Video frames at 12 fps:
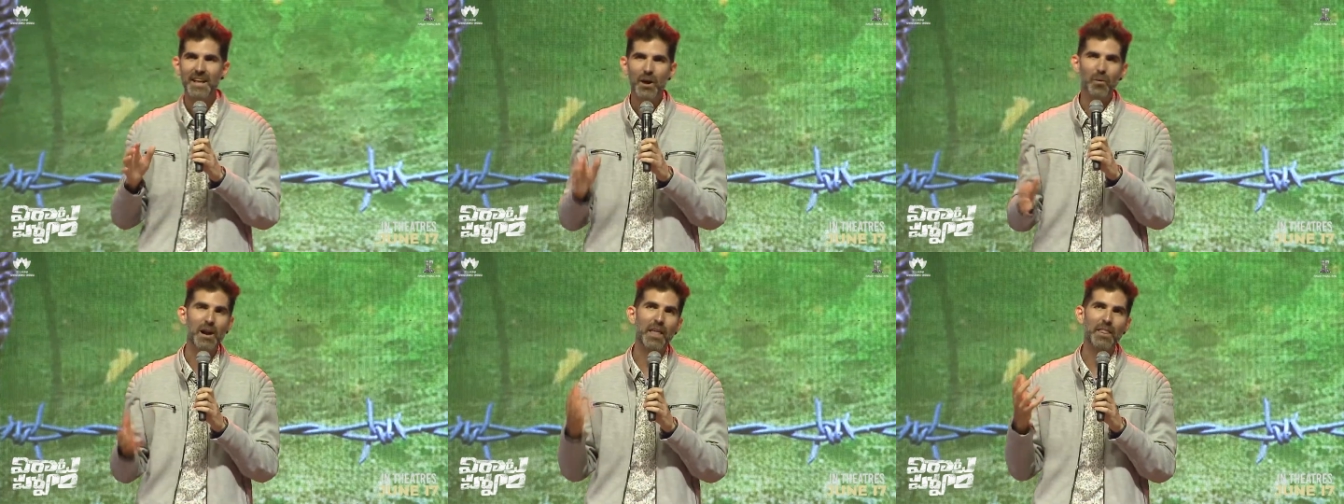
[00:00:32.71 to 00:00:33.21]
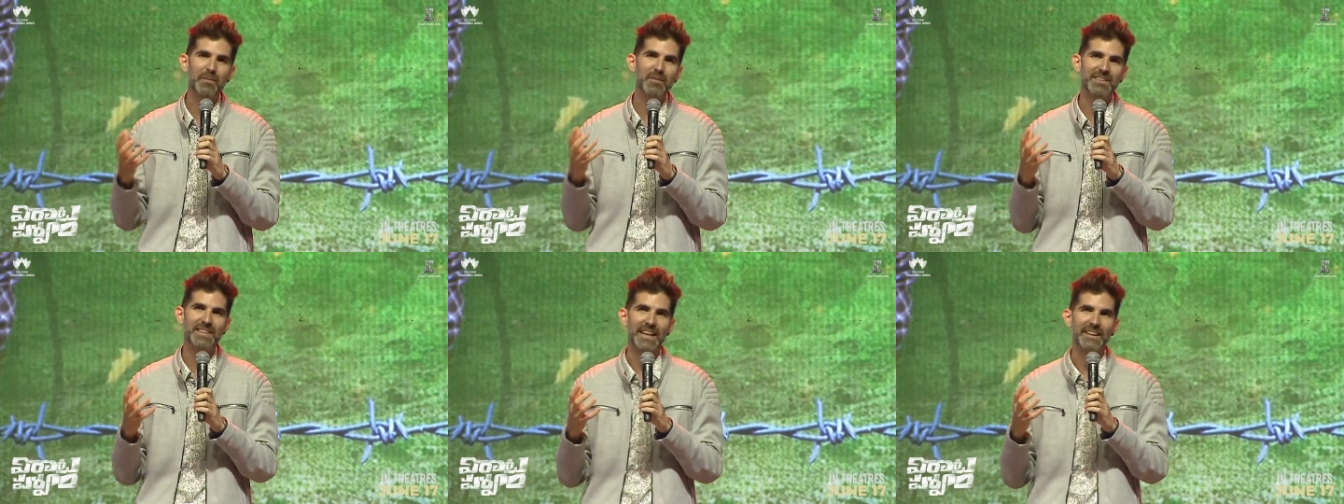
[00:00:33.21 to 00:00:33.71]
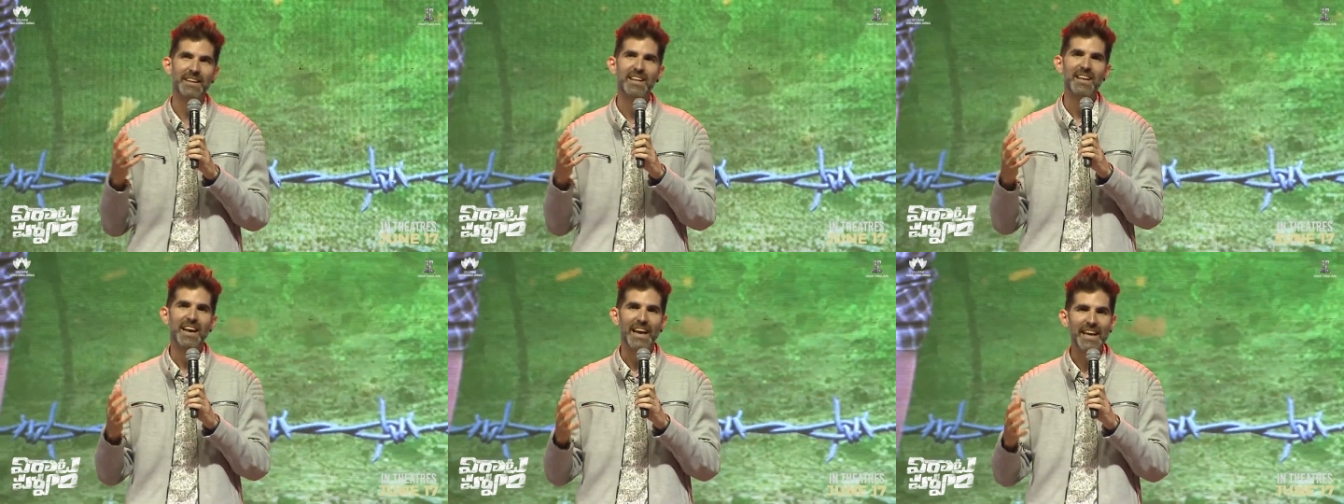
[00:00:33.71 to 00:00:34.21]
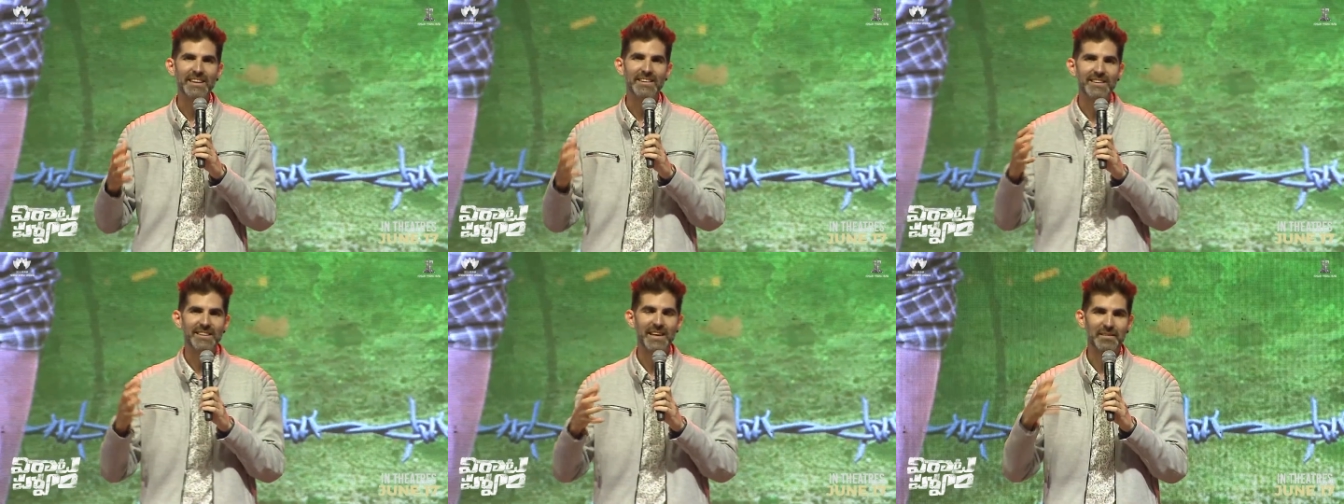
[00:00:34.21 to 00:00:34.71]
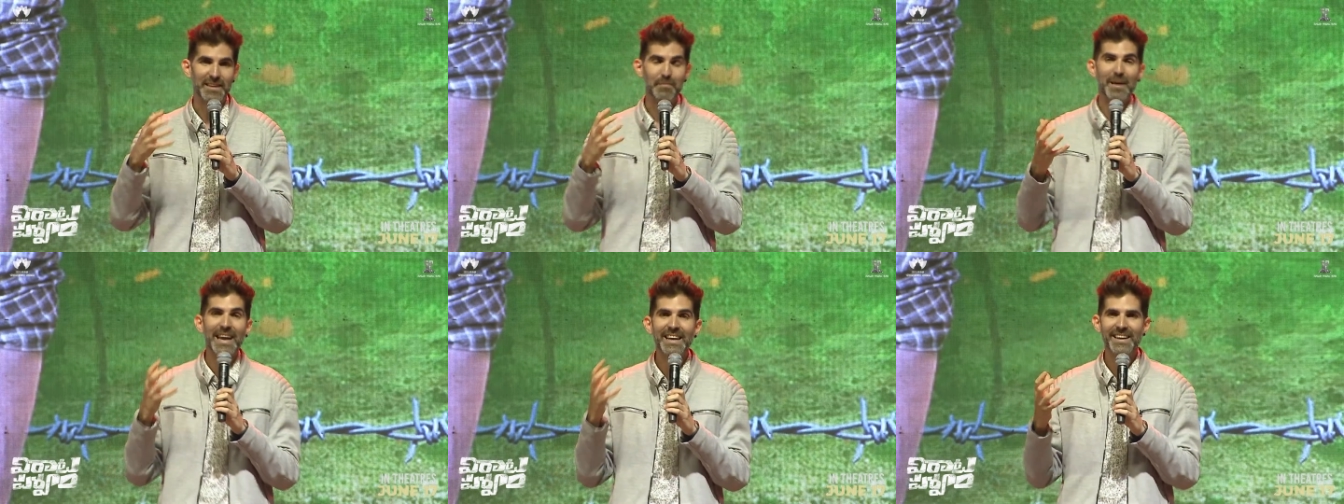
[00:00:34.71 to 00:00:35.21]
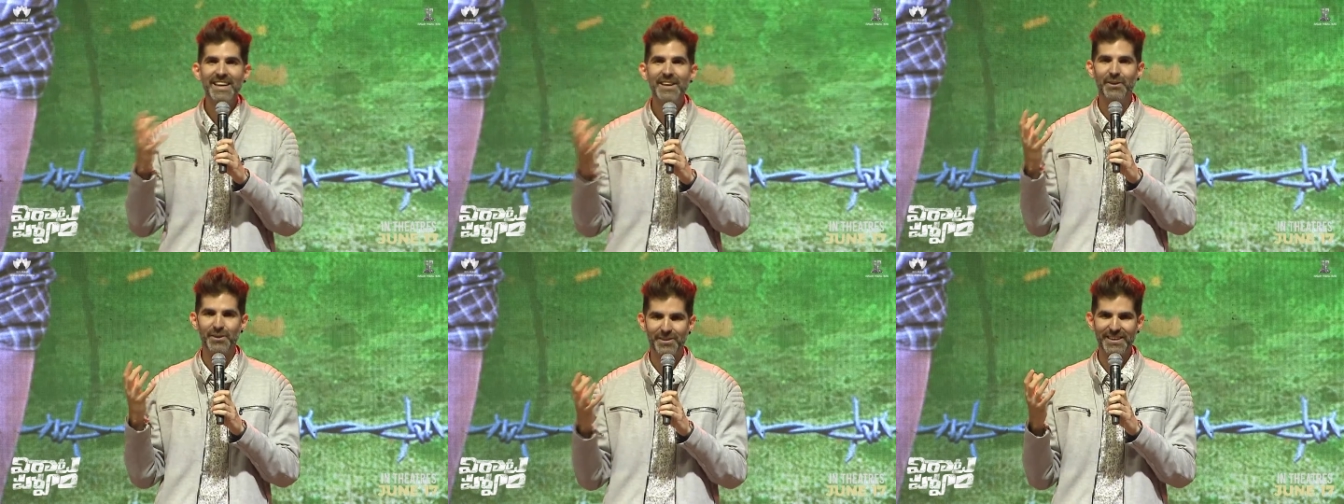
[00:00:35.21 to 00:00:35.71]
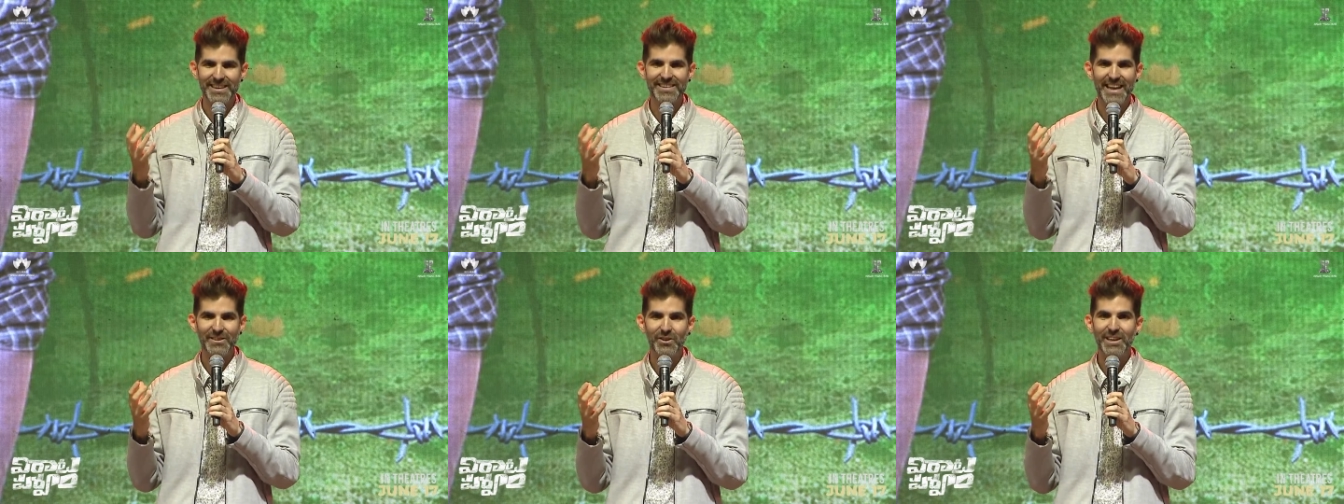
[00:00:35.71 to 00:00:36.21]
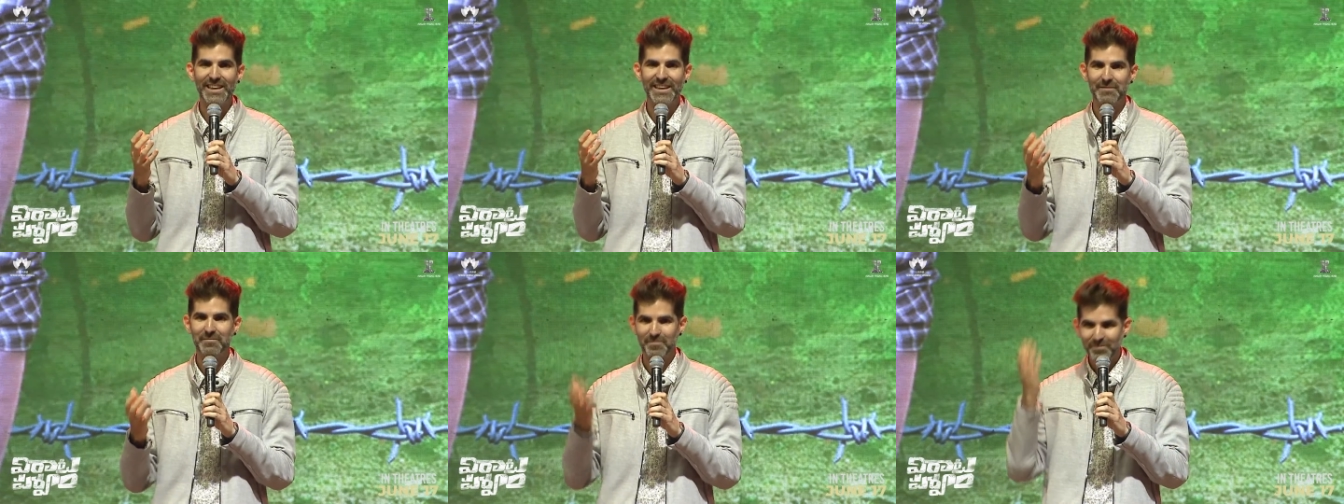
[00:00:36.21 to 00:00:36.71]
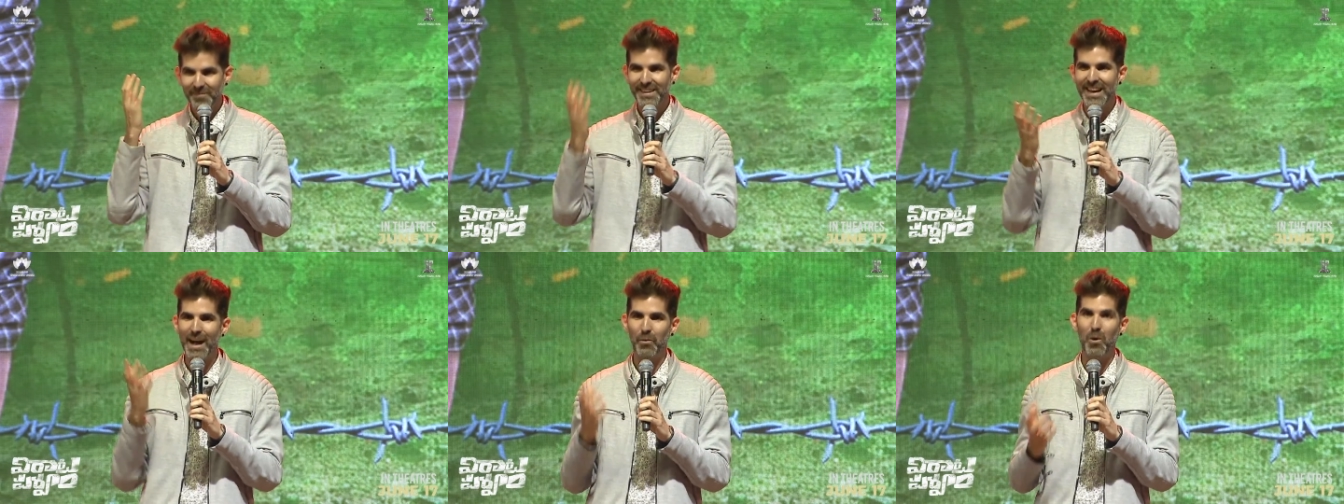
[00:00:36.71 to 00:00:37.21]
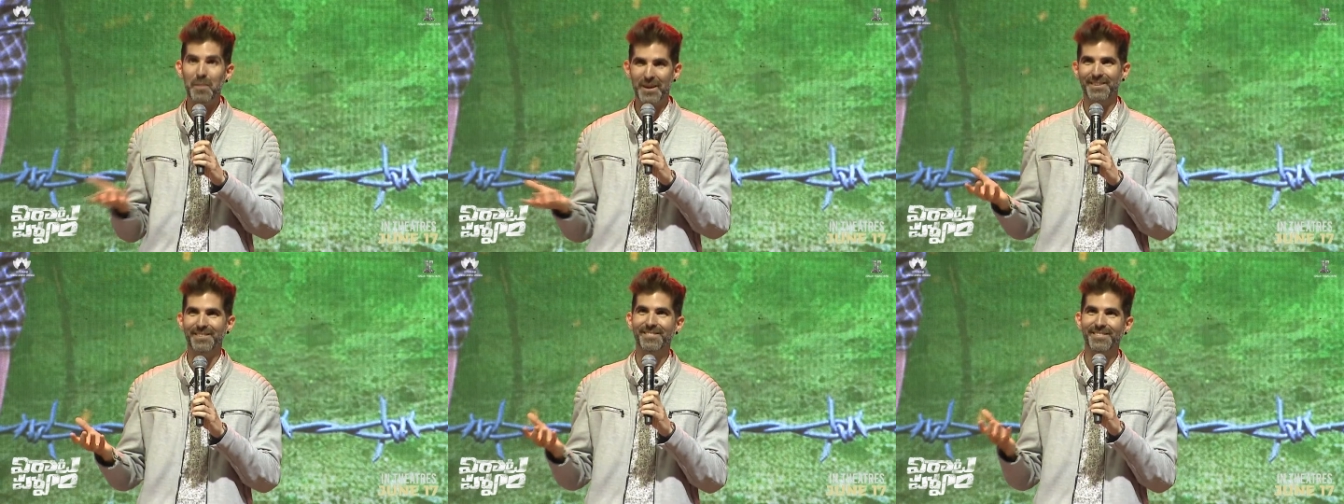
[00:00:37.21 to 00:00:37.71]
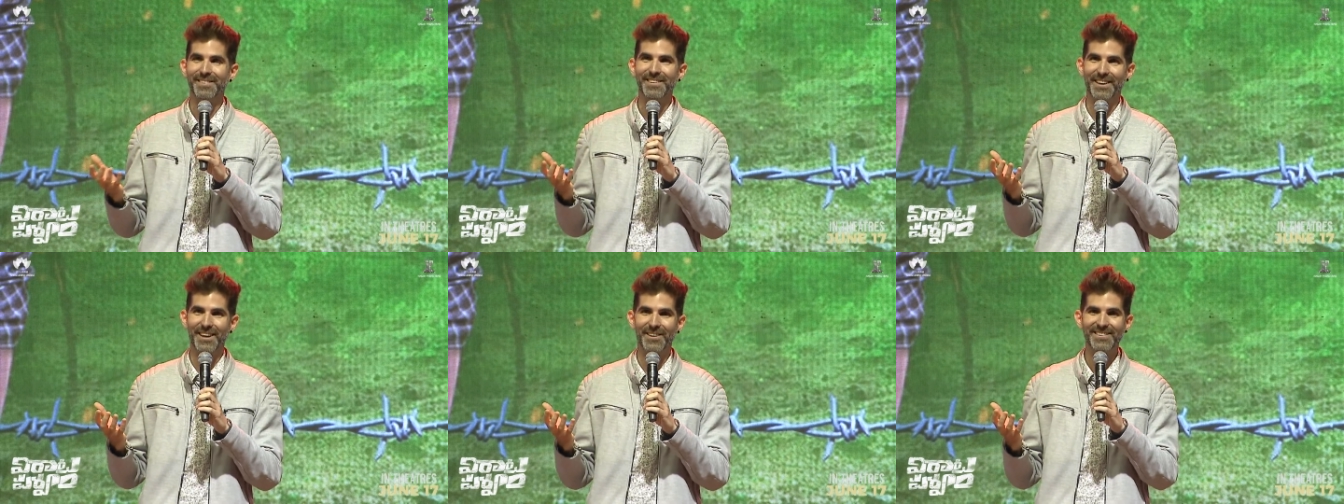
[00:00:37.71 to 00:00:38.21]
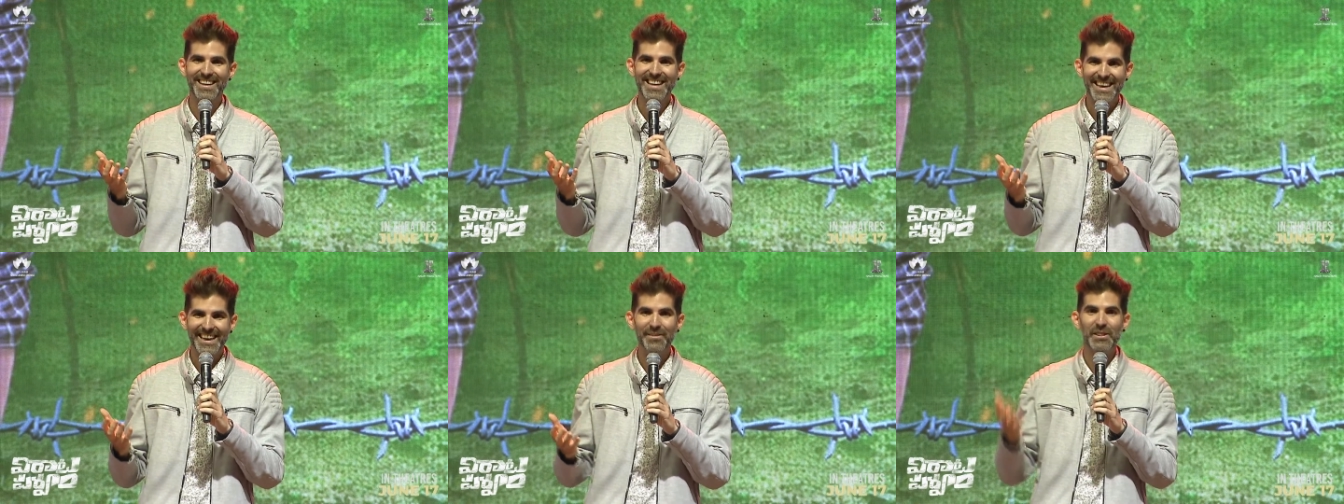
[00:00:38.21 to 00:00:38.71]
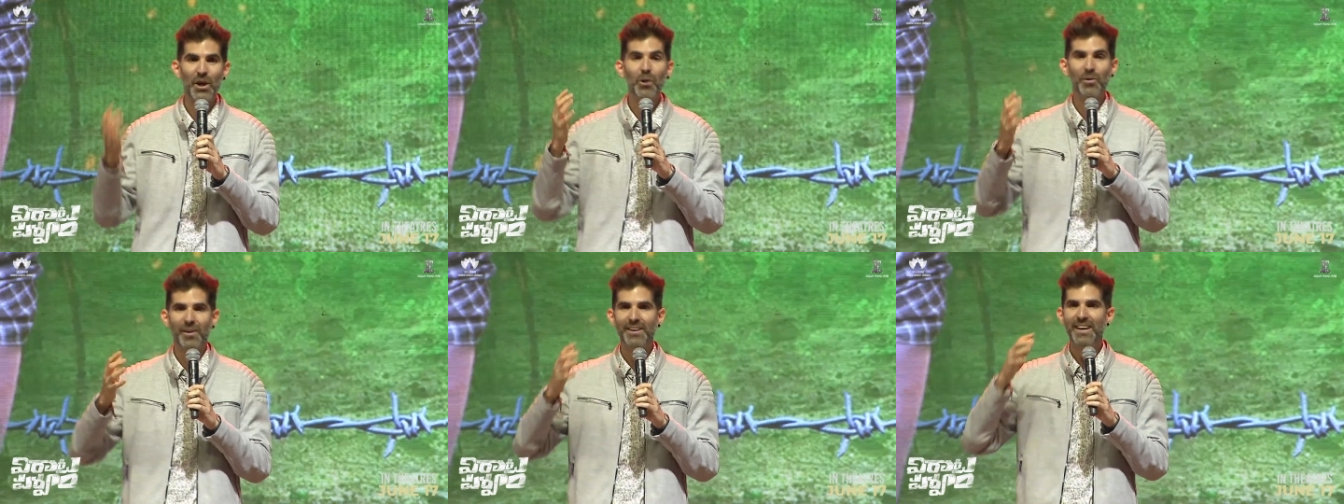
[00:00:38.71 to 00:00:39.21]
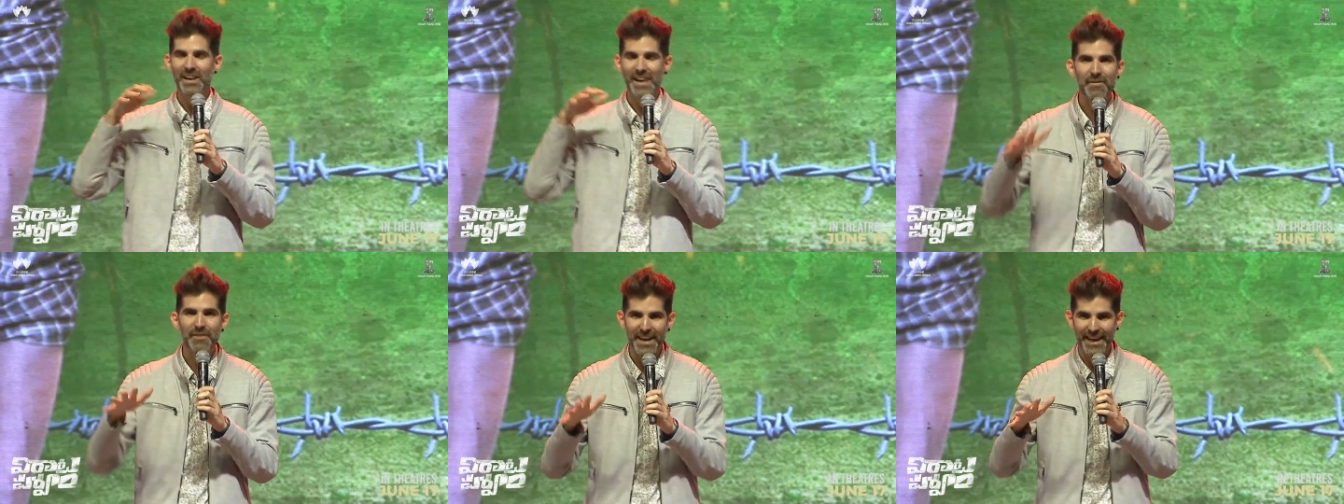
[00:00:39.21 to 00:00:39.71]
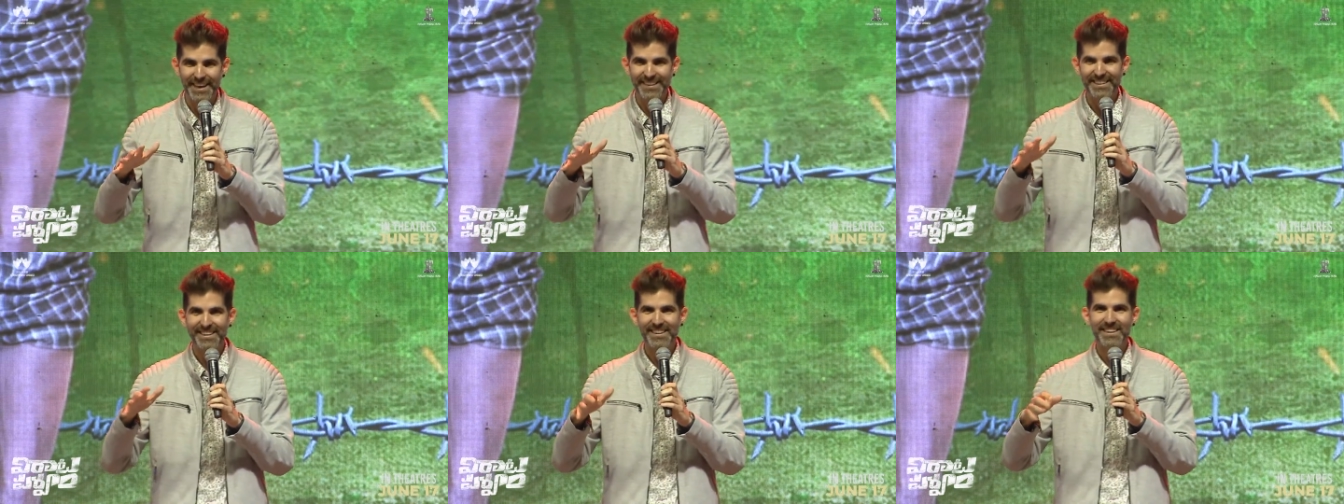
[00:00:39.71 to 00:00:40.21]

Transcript: One of them is that it, the, the main hero is actually a woman, you know? Even though Ravana,